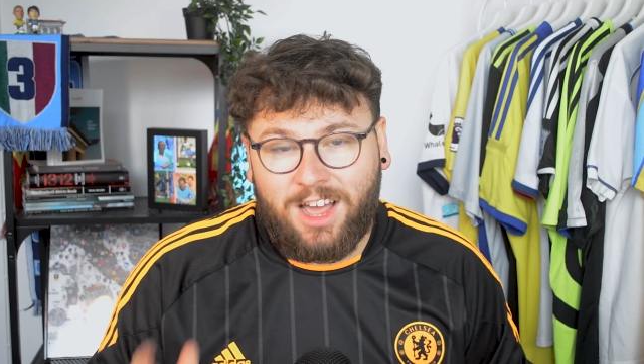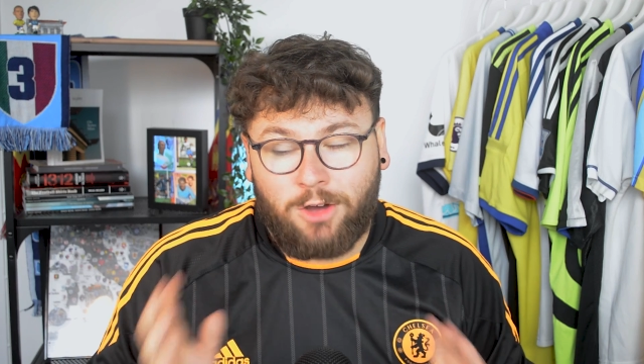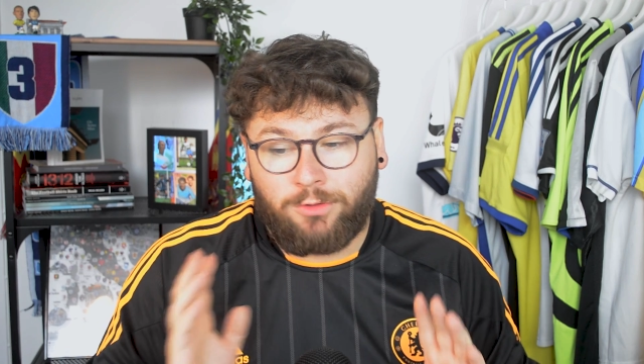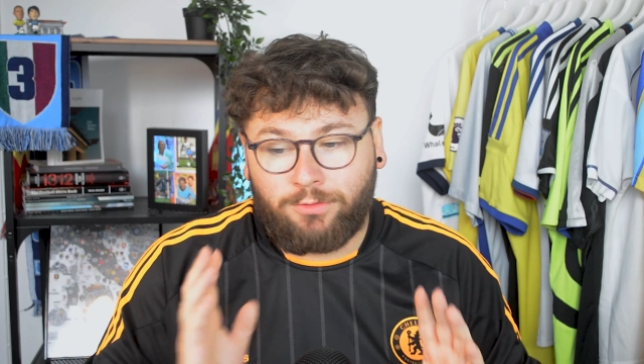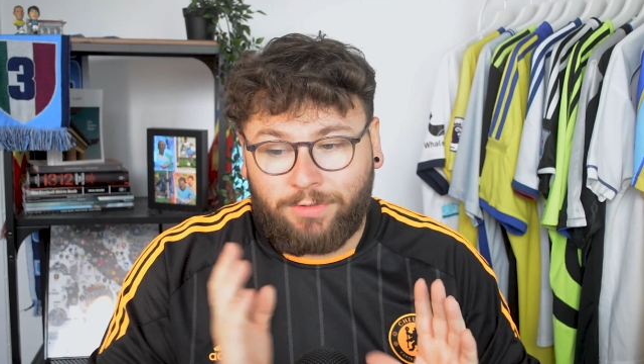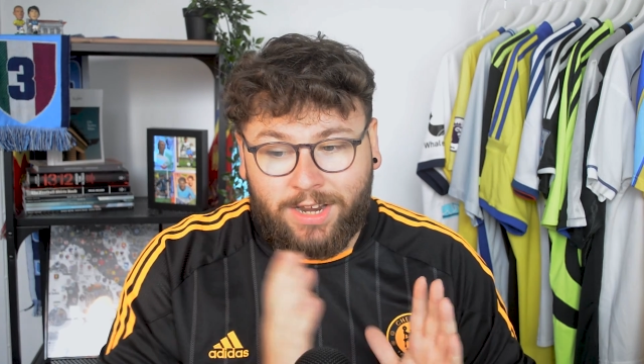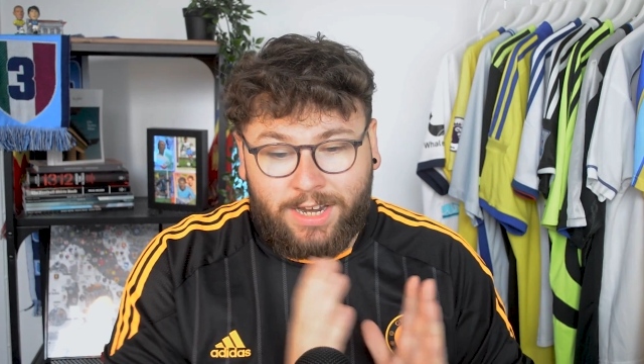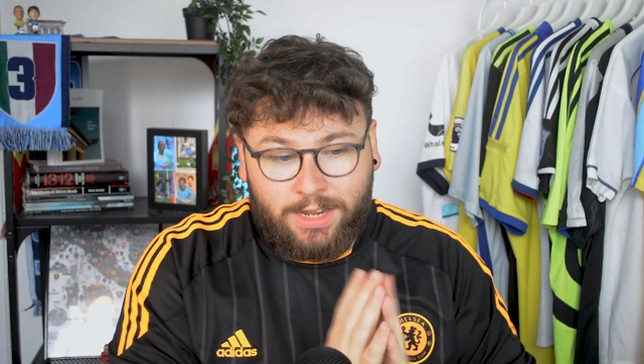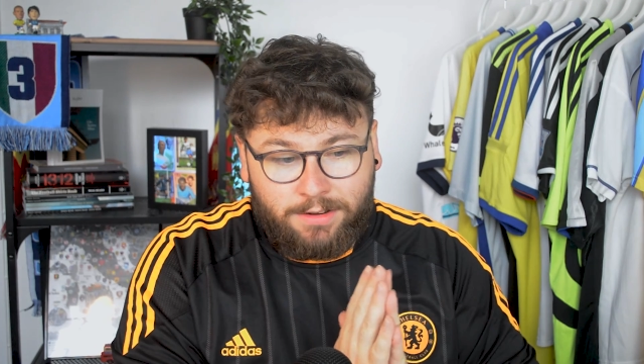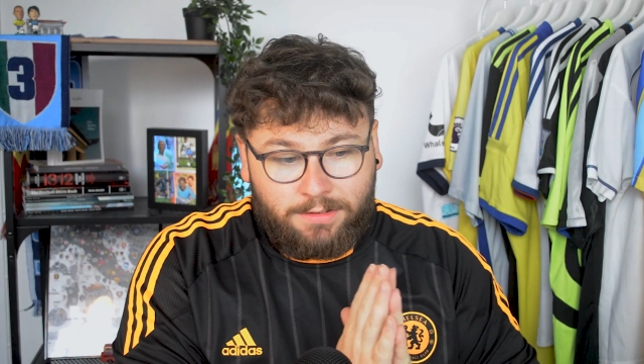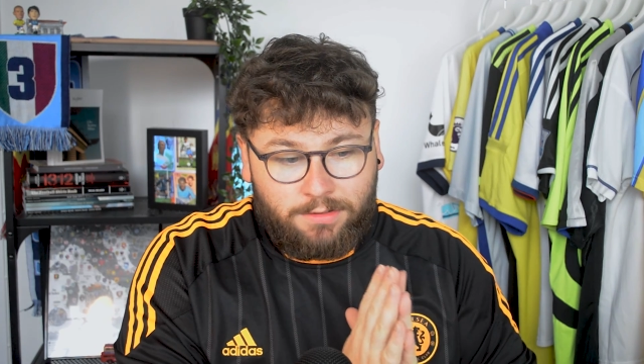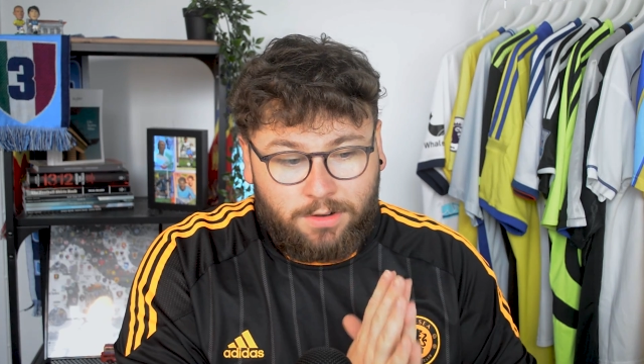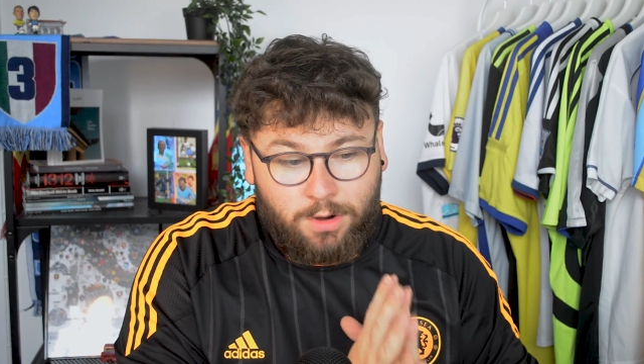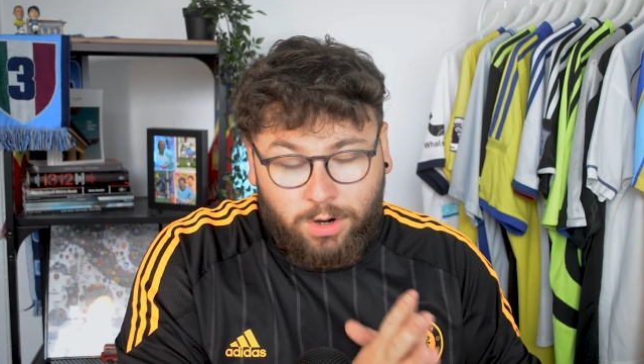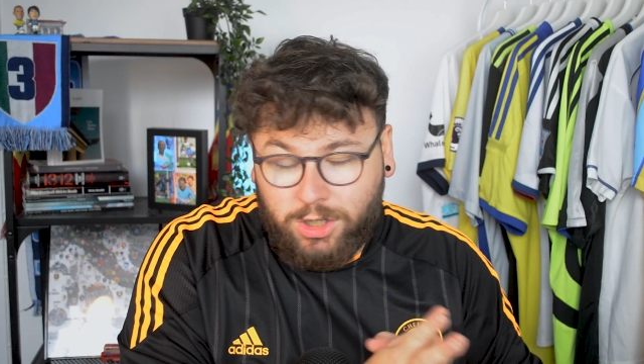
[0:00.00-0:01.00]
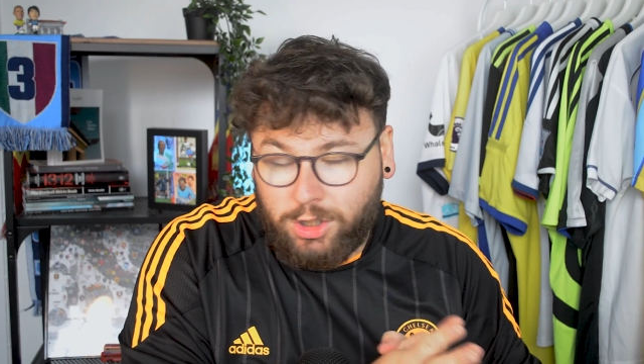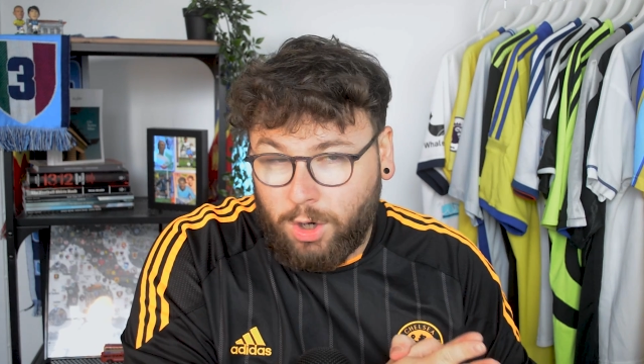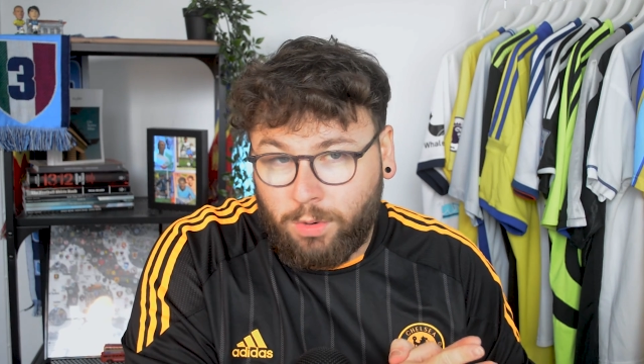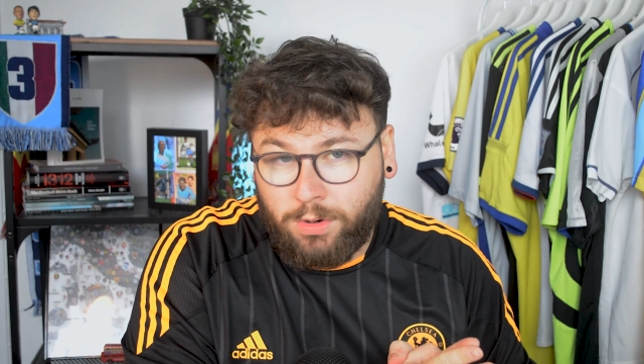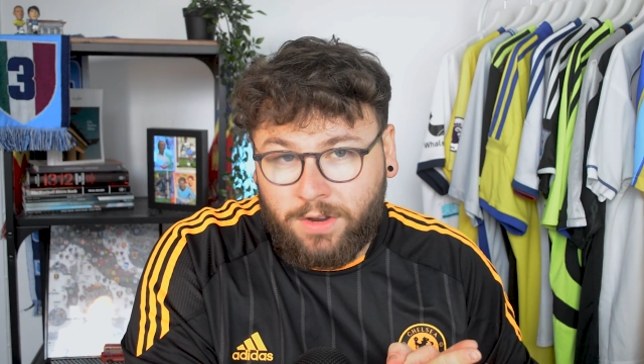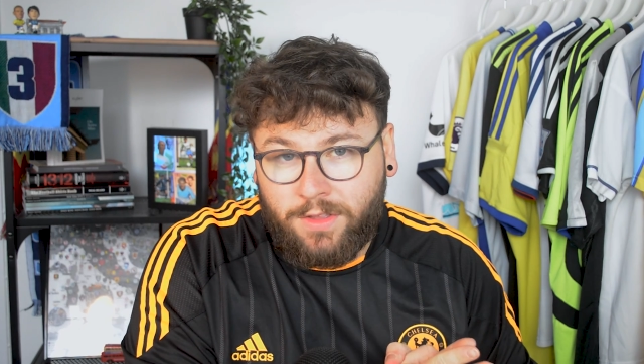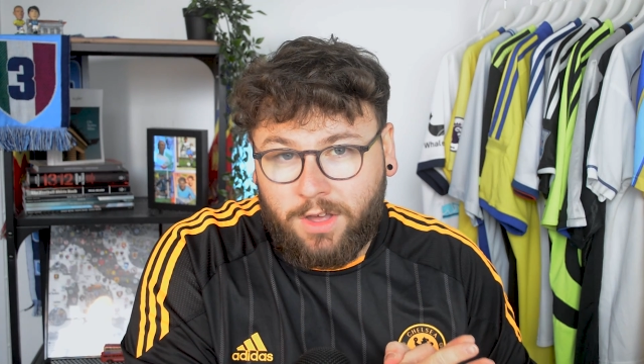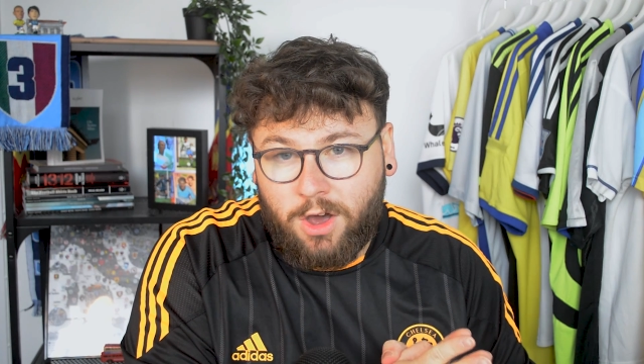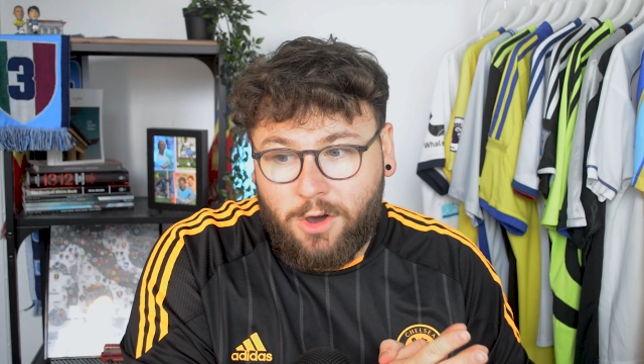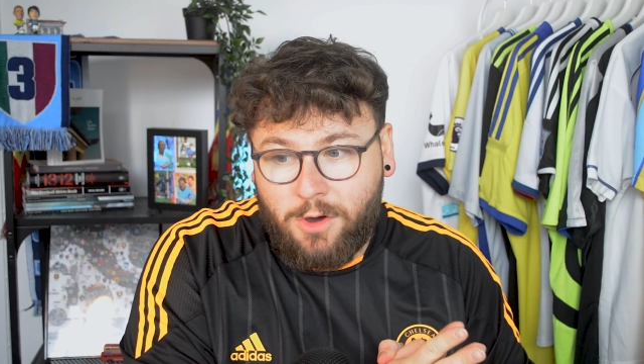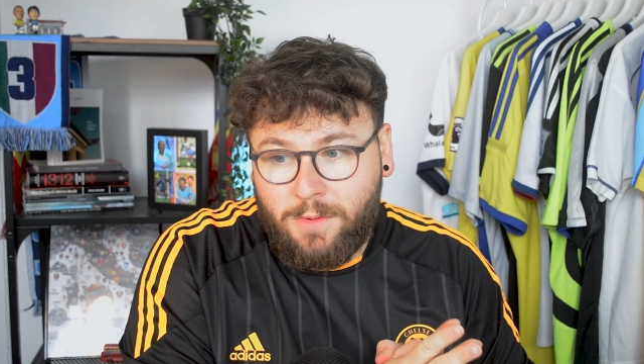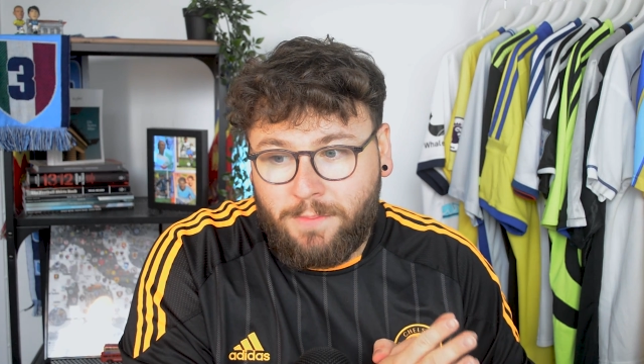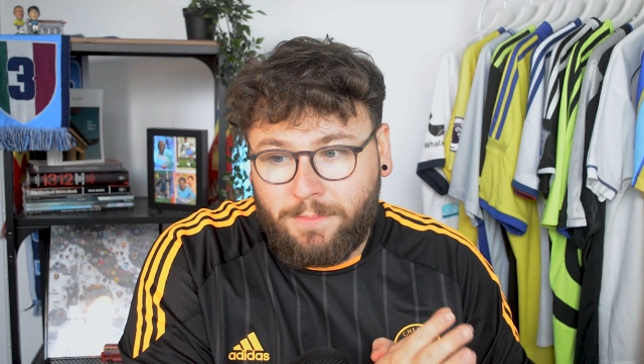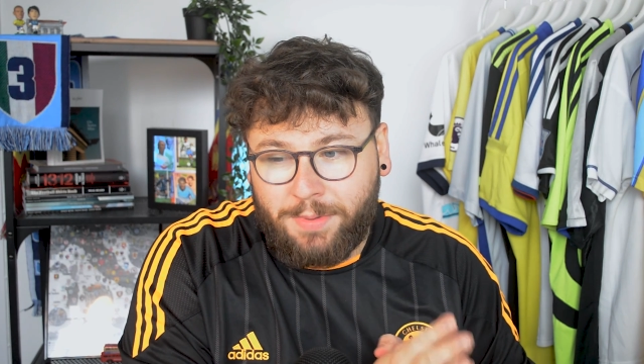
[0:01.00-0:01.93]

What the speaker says: I was really quite sold on the home,